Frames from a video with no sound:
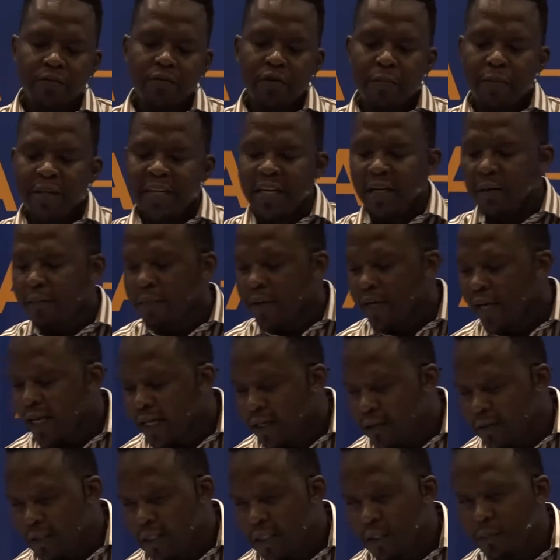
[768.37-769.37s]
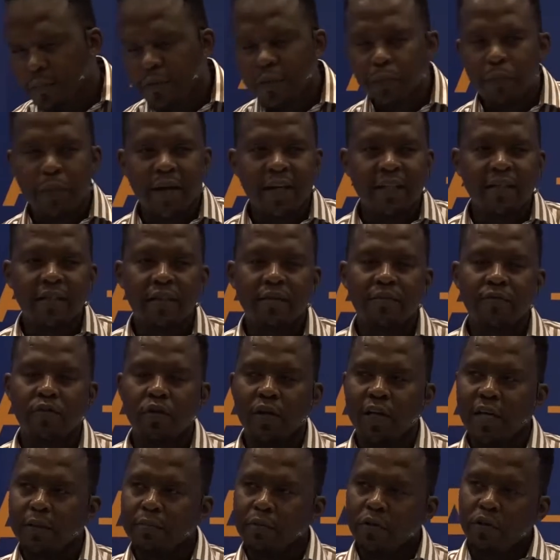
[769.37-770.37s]
From an NB-IoT perspective,
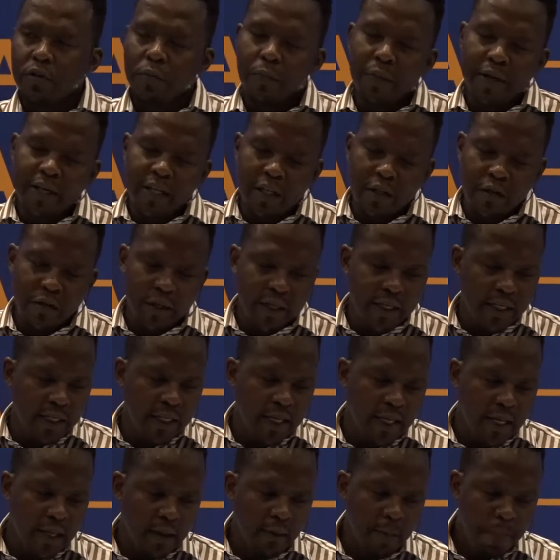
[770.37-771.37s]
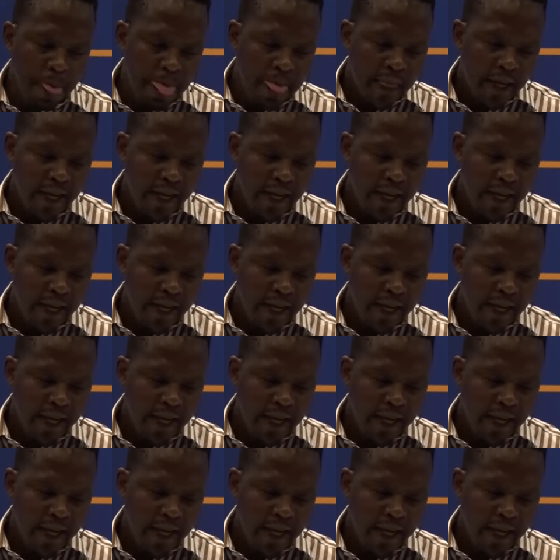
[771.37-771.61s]
you're able to penetrate now